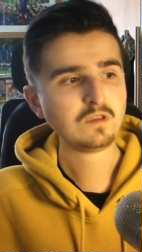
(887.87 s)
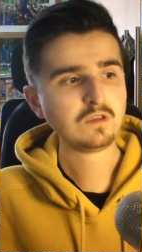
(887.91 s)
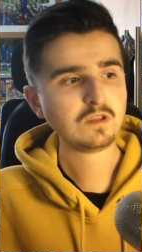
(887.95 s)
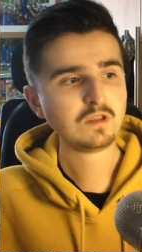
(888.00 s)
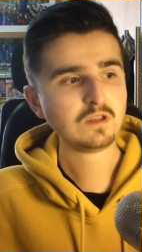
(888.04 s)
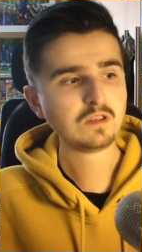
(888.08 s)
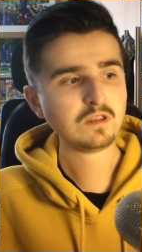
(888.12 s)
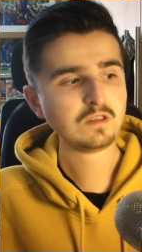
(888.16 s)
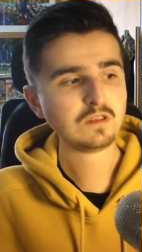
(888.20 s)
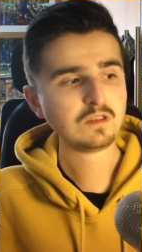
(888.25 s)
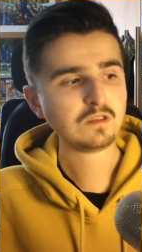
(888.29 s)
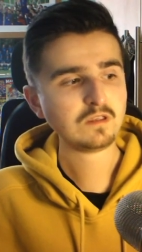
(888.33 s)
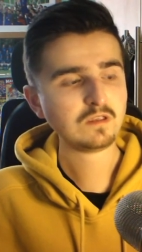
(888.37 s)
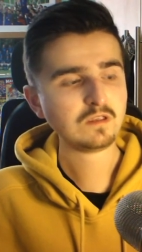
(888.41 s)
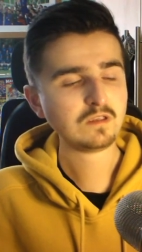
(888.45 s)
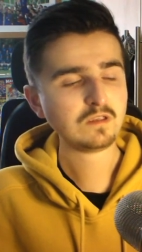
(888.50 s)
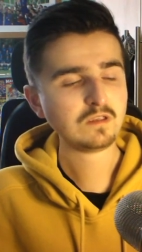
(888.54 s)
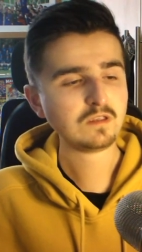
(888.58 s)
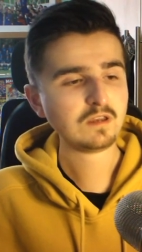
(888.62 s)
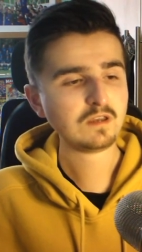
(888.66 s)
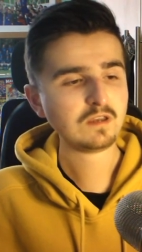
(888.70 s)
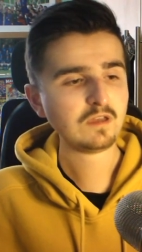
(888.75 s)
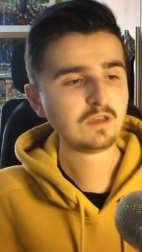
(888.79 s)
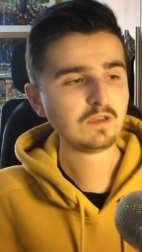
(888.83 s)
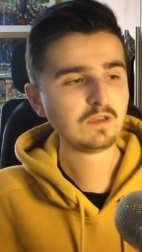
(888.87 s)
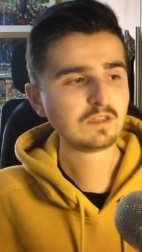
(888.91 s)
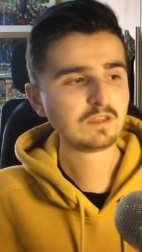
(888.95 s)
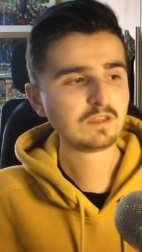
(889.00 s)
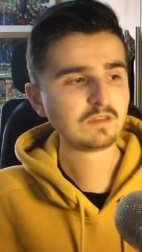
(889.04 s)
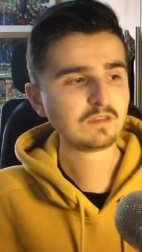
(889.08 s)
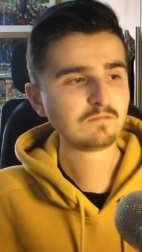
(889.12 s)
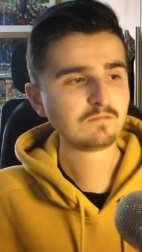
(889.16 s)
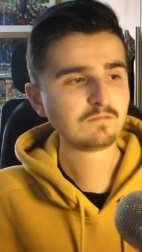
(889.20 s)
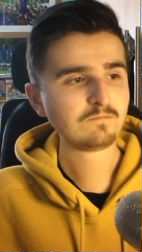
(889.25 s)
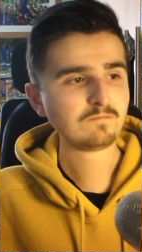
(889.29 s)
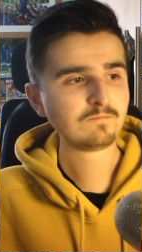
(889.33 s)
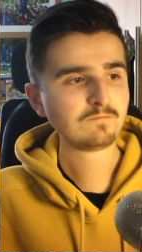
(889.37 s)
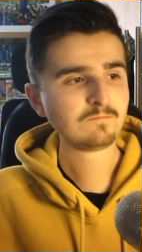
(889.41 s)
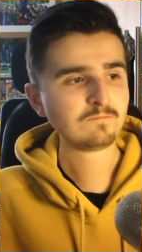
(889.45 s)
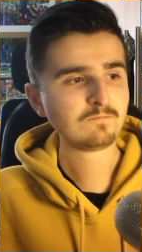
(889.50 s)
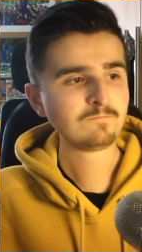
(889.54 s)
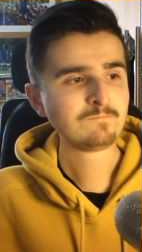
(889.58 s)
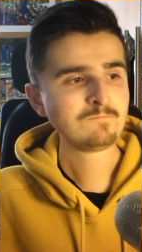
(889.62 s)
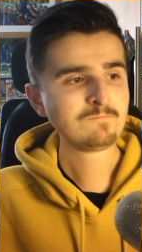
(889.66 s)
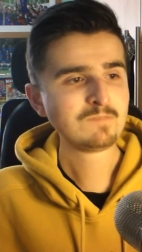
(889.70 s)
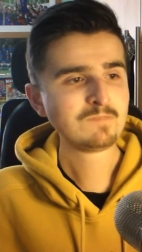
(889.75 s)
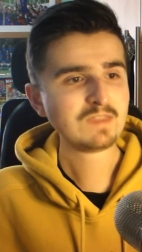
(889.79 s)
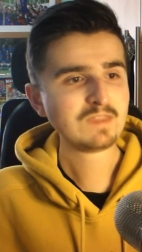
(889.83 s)
You know,
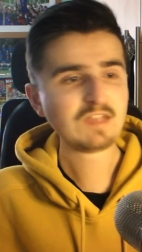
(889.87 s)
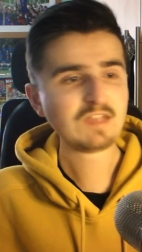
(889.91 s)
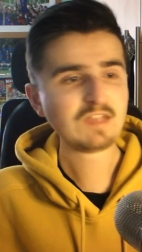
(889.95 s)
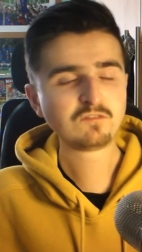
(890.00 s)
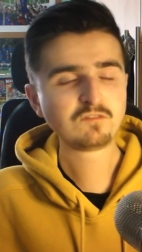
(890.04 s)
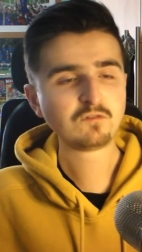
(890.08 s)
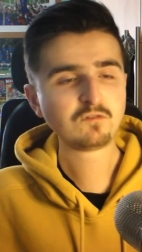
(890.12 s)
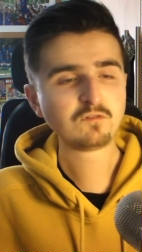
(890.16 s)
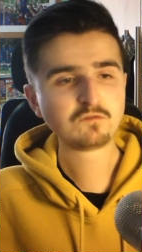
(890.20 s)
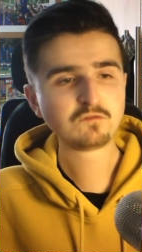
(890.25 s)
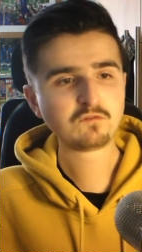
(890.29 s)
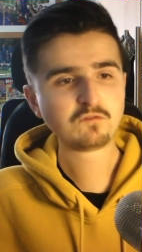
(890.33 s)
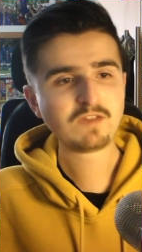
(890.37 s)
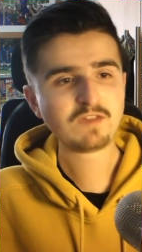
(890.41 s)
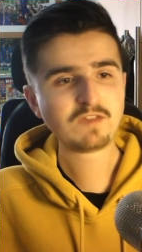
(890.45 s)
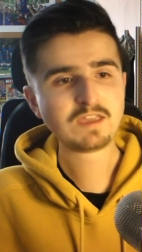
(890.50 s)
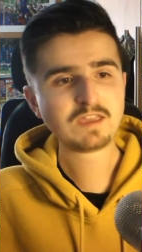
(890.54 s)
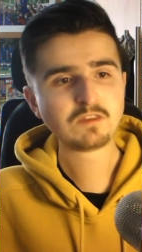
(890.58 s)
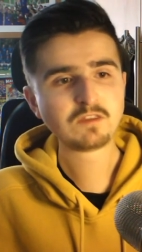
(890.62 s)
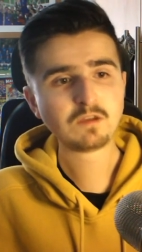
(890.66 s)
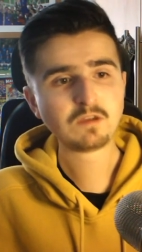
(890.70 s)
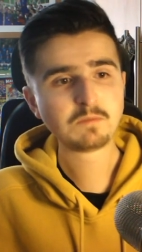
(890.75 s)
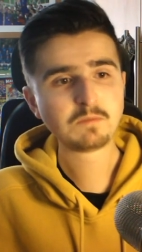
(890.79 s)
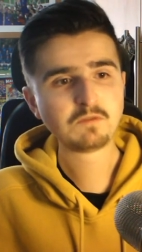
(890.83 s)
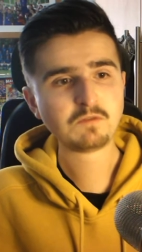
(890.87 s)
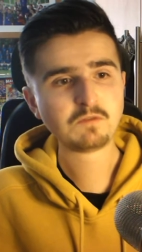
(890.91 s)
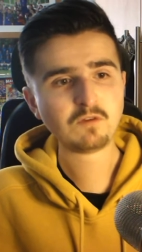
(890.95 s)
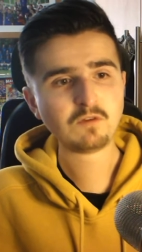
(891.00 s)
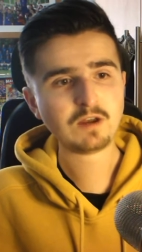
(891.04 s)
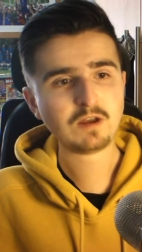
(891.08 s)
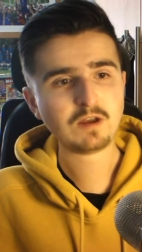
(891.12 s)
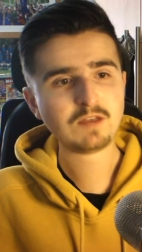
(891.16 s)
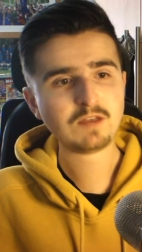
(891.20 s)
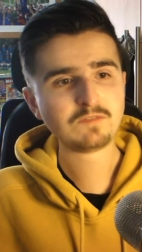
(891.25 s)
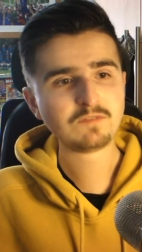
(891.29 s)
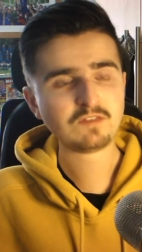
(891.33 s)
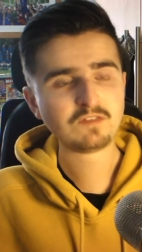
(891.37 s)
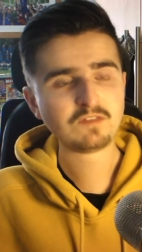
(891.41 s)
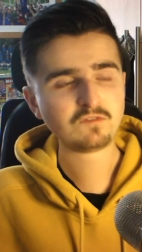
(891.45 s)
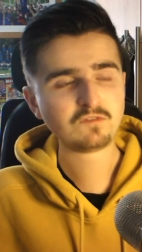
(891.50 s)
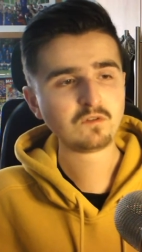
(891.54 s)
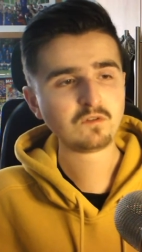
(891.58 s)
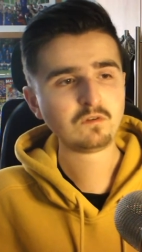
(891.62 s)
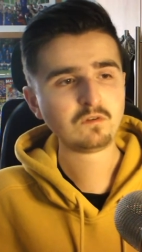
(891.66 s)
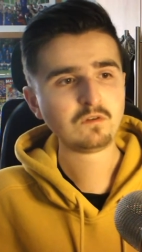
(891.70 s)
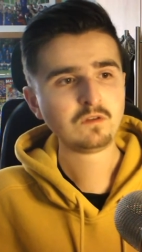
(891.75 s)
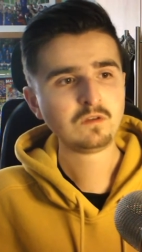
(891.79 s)
that song's great, don't get me wrong, I love that song.